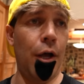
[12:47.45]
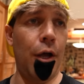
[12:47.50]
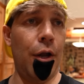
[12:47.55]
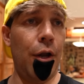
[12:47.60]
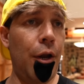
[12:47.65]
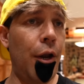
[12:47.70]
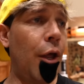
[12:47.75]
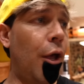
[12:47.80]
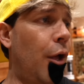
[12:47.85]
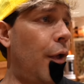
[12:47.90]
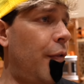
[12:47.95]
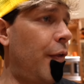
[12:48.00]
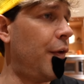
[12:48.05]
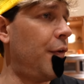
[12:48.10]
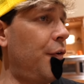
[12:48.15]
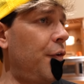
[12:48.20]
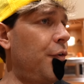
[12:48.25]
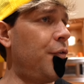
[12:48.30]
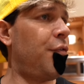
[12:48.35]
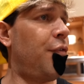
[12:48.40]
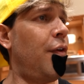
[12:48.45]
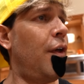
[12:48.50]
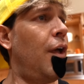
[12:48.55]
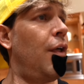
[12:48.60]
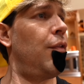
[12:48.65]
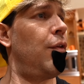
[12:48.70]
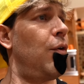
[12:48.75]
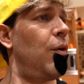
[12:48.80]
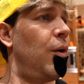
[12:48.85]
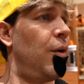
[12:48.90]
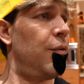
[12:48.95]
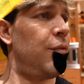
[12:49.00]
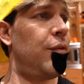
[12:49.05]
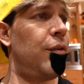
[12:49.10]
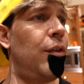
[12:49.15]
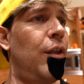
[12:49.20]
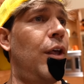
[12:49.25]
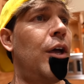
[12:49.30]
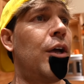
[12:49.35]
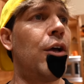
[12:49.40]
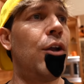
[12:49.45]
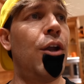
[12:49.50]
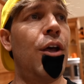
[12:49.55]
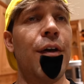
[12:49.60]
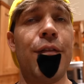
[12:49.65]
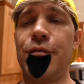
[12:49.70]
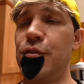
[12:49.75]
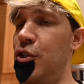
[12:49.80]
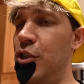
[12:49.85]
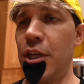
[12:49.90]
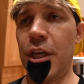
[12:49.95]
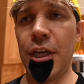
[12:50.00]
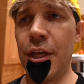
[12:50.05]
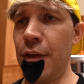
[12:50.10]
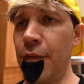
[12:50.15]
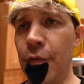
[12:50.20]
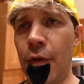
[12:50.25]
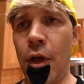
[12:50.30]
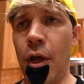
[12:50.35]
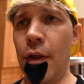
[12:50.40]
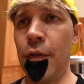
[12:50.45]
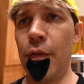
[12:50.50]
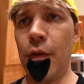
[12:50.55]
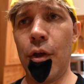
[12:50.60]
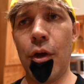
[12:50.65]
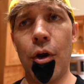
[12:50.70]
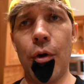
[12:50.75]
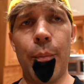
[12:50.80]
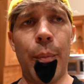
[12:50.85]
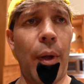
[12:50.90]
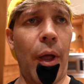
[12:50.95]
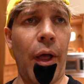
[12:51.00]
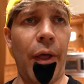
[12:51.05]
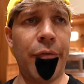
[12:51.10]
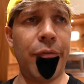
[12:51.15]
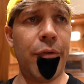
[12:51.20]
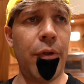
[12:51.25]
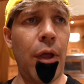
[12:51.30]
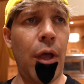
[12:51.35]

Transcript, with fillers: don't know. They just said there wasn't like enough cheese on their pasta. Oh,